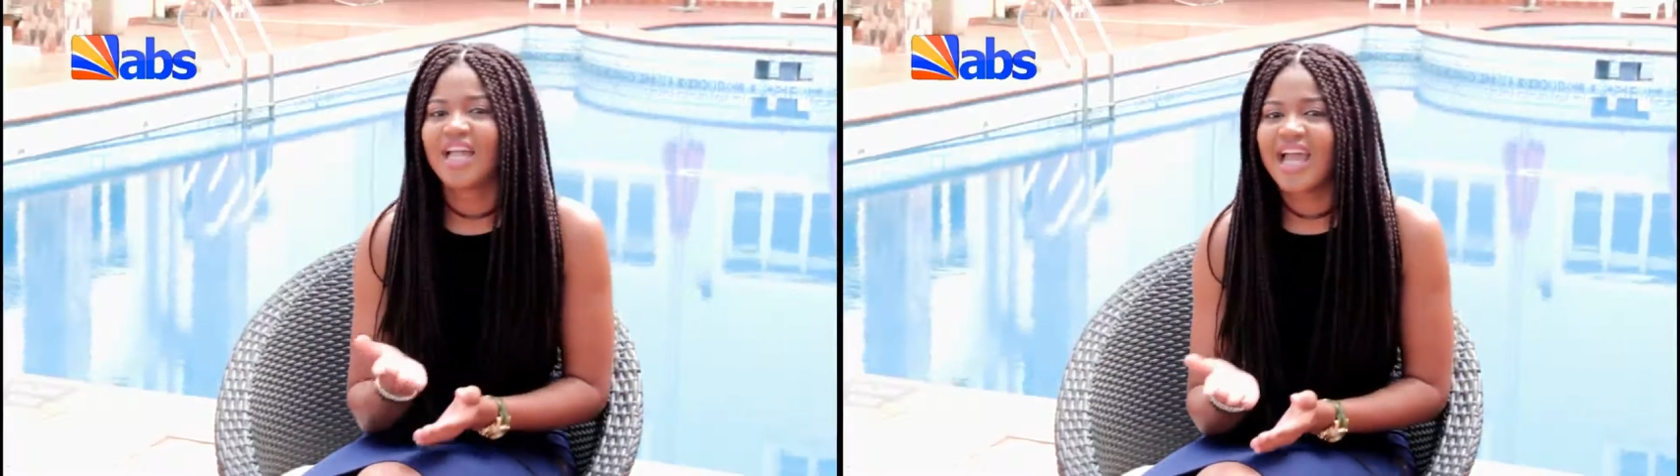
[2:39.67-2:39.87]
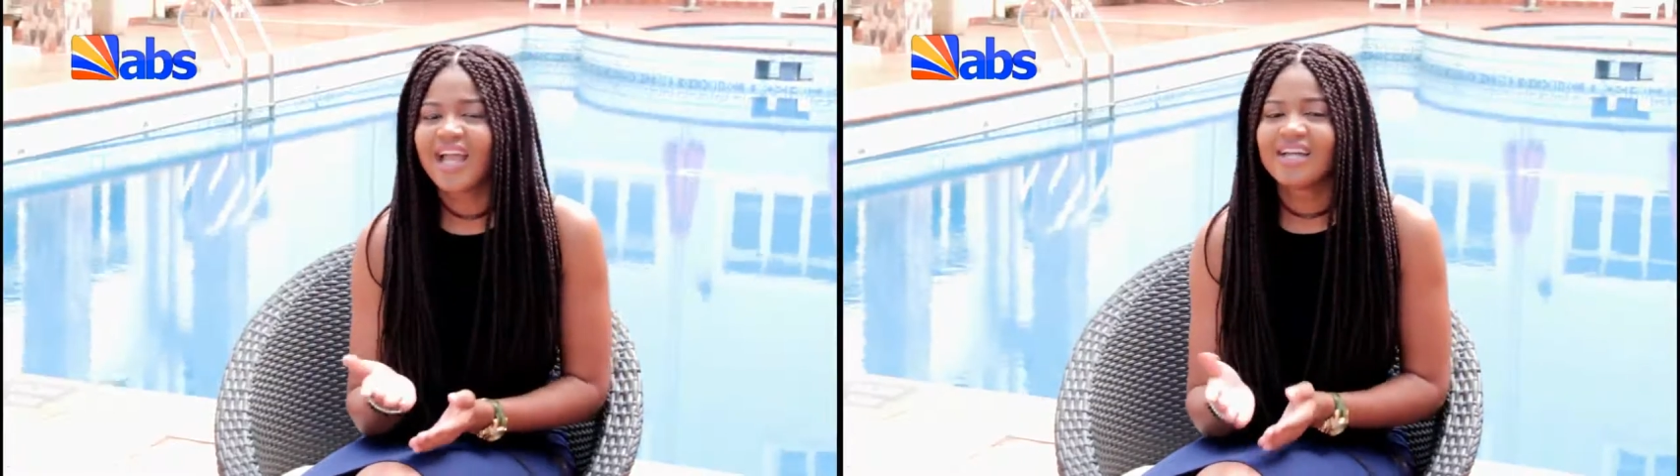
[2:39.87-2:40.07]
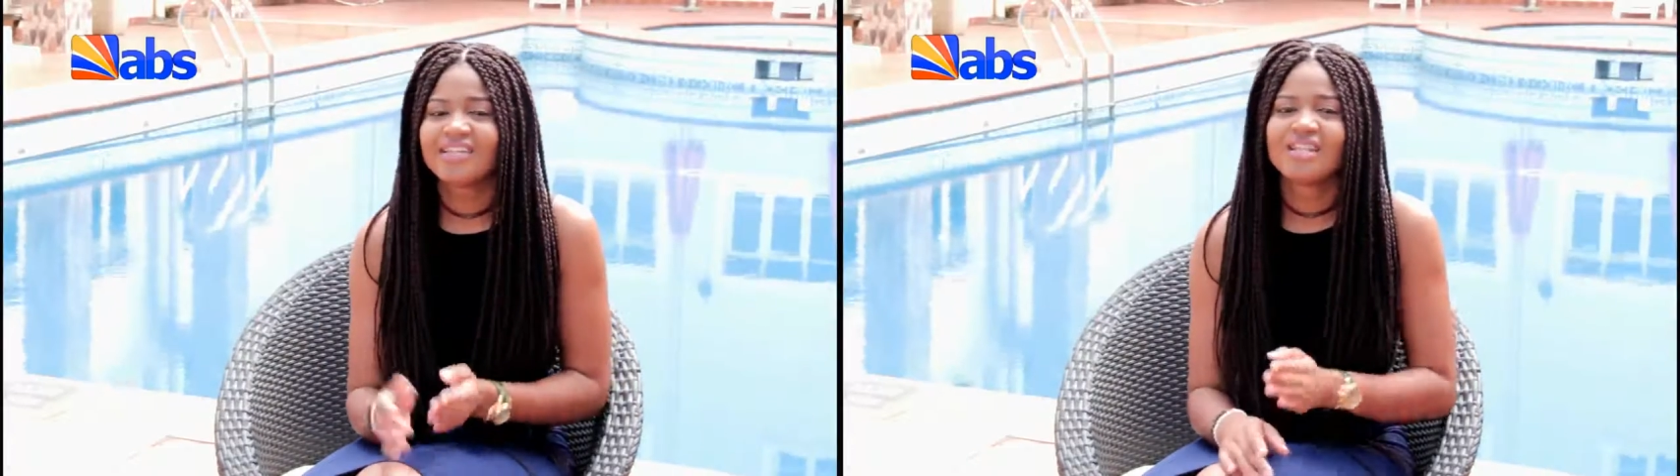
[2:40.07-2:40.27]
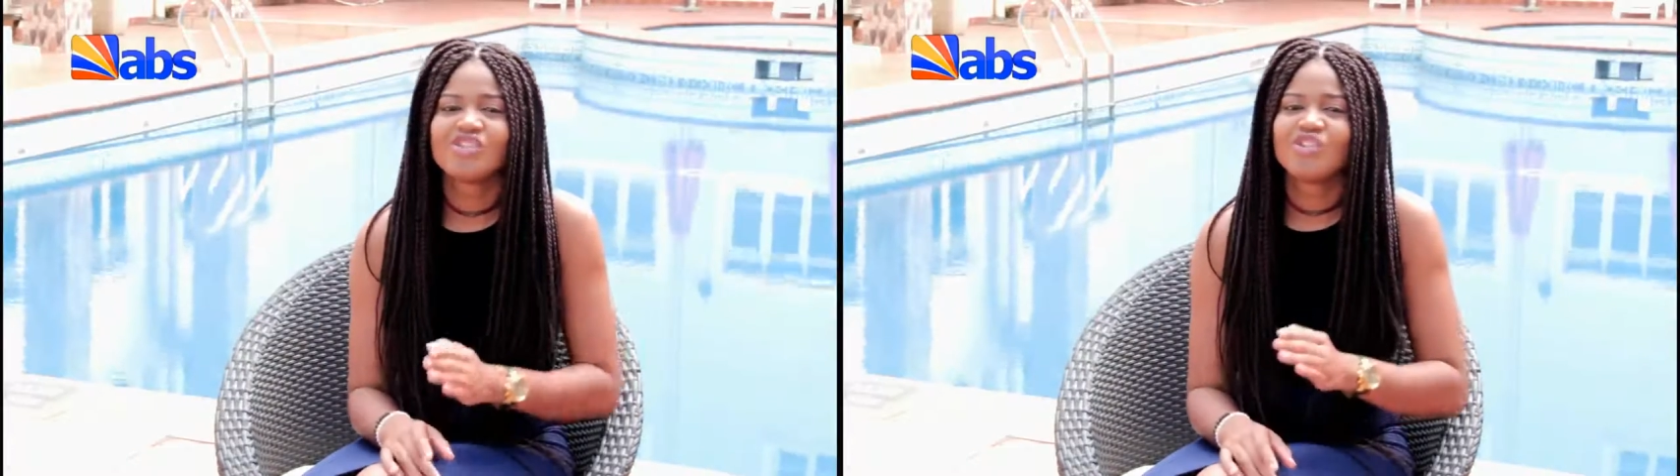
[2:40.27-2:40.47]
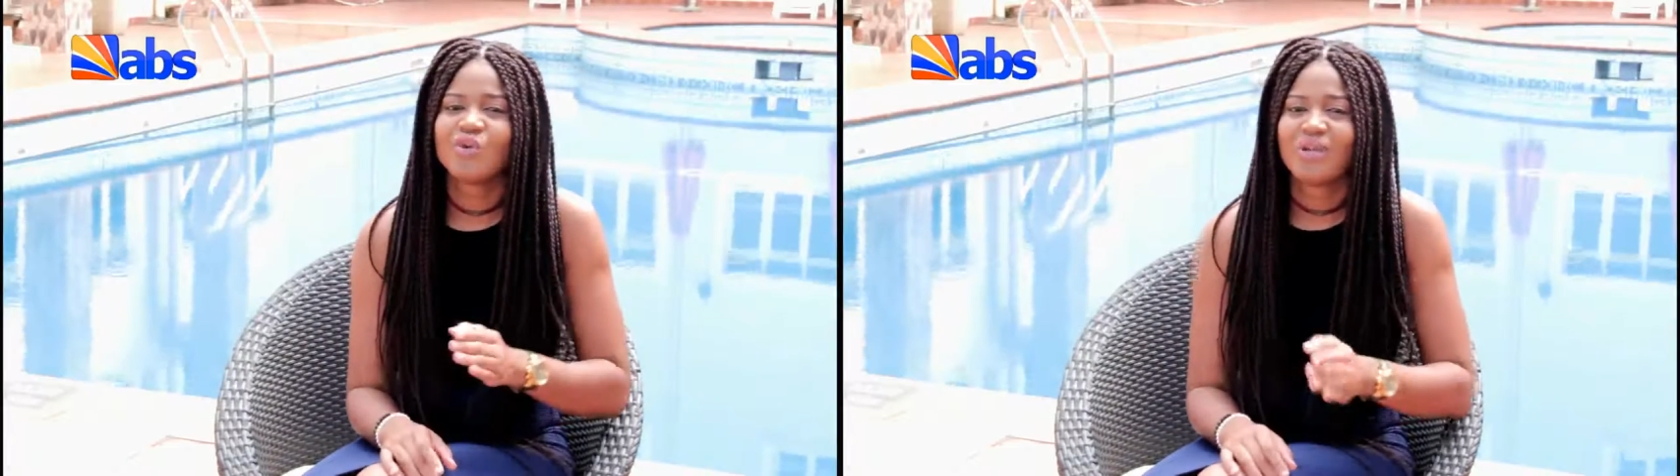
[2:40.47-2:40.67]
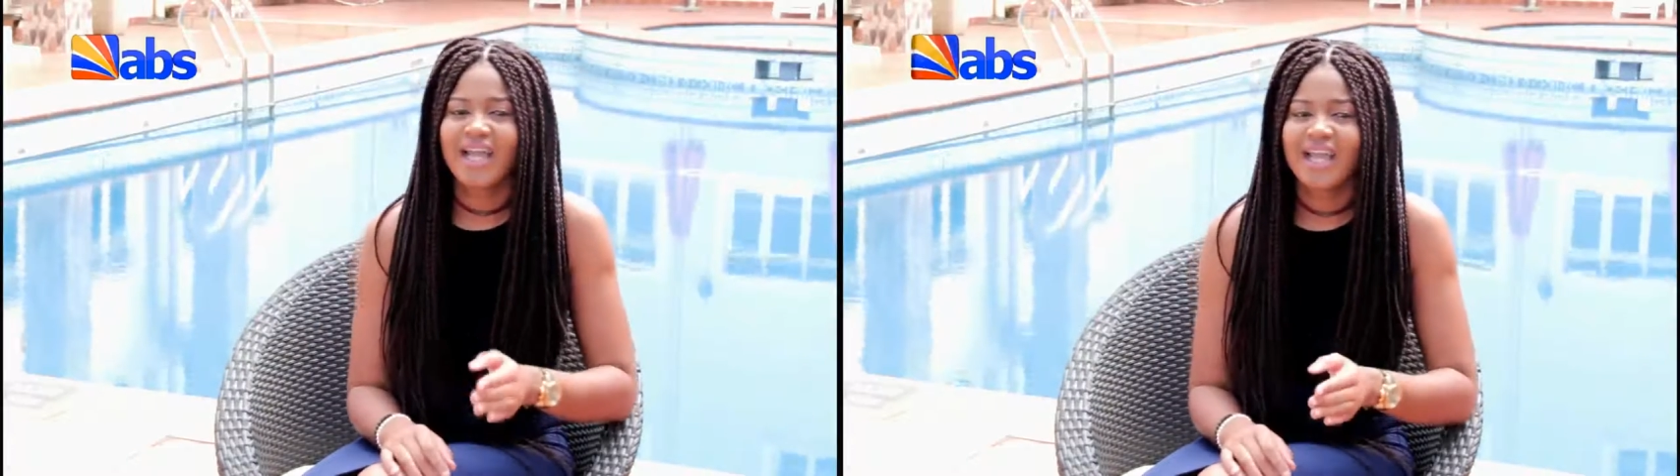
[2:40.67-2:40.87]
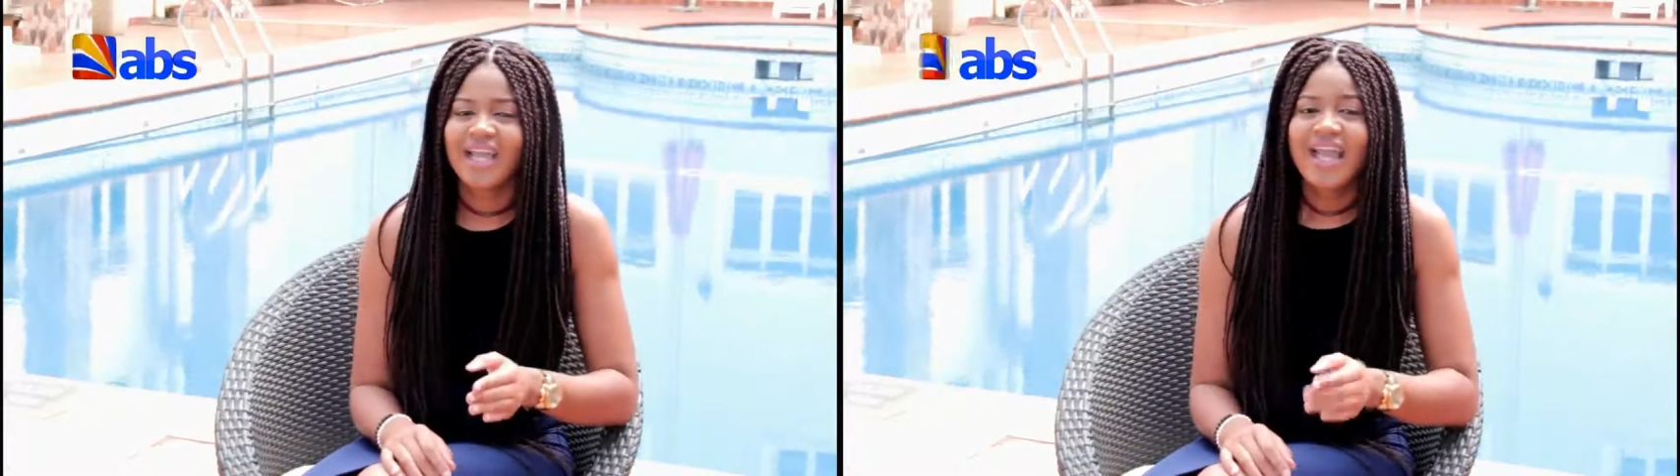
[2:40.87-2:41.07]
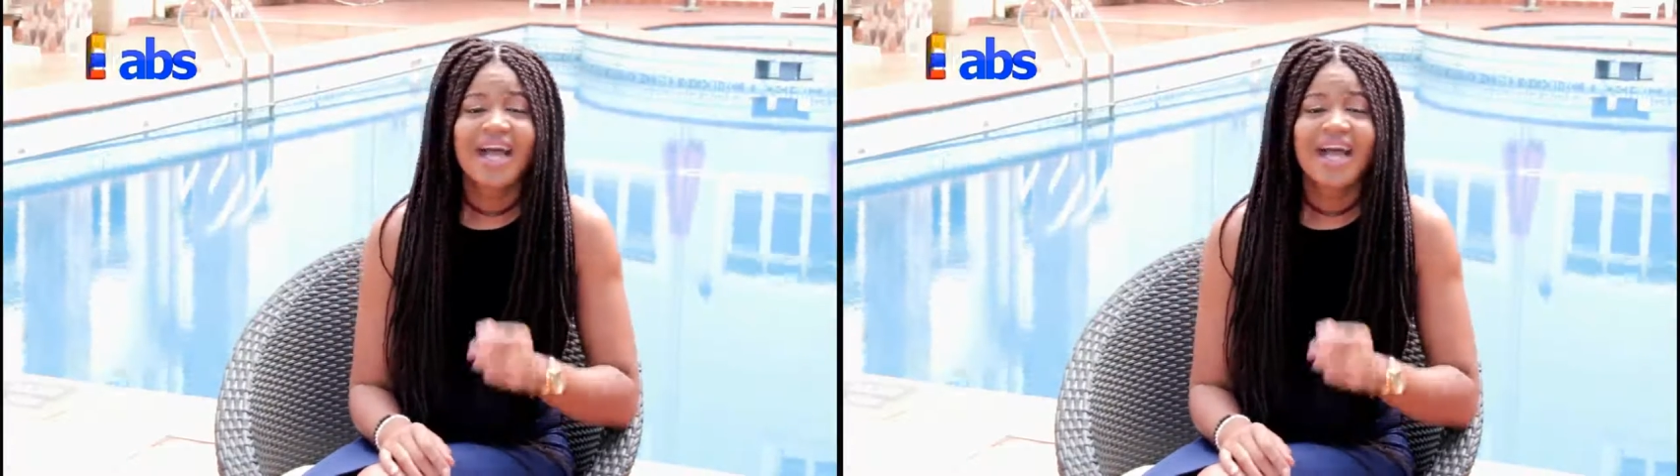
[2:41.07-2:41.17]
like and the things you don't like